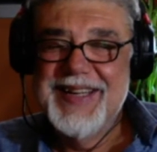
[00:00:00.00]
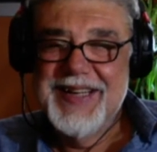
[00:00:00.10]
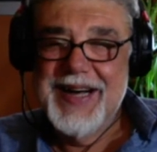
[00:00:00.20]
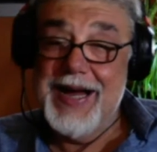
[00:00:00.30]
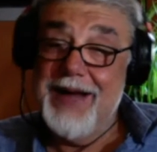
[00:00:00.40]

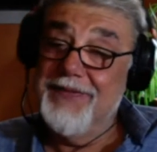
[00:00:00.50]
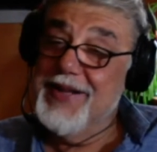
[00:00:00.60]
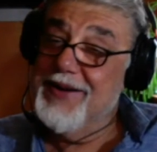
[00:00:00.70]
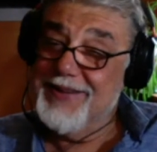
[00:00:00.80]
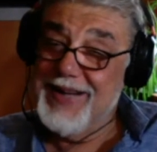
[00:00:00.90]
I have
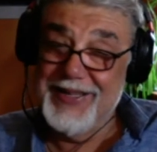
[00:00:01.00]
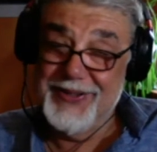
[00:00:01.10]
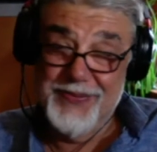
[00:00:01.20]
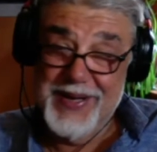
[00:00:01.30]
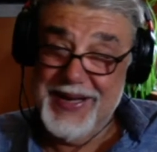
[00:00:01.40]
never gone to
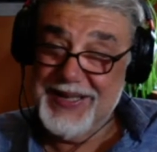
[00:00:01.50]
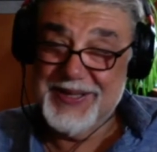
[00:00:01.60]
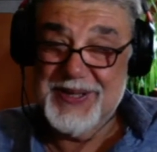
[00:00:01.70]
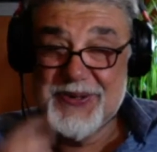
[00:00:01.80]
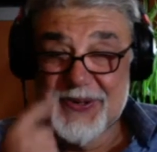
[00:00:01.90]
medical
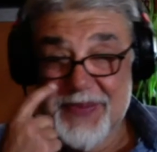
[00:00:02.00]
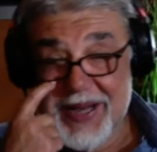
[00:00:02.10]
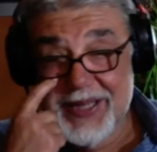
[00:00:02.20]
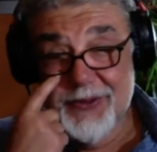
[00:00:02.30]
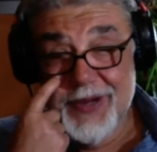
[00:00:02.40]
school, by the way.